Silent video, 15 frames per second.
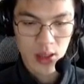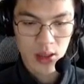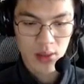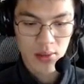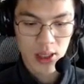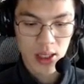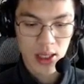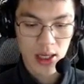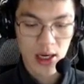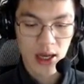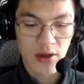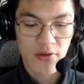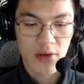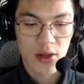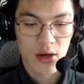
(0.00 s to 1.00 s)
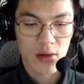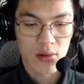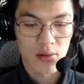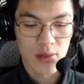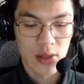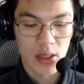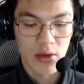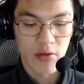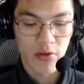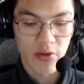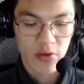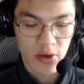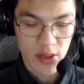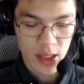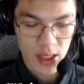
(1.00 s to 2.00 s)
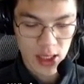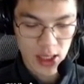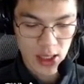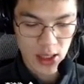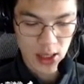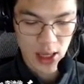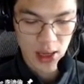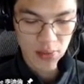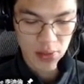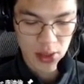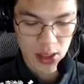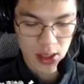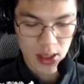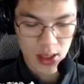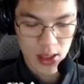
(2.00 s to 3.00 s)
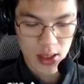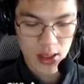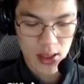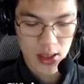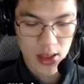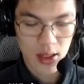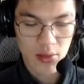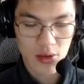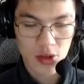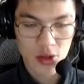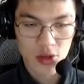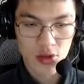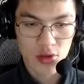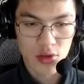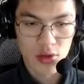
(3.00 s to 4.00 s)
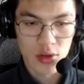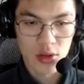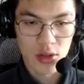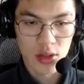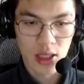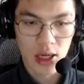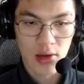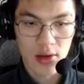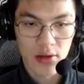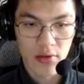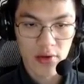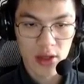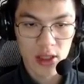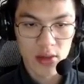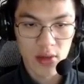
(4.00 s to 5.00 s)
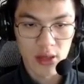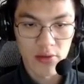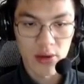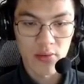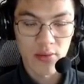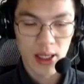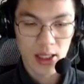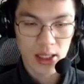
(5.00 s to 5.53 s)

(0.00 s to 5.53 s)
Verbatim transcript: Or may their life now be fulfilling and happy and able to cultivate even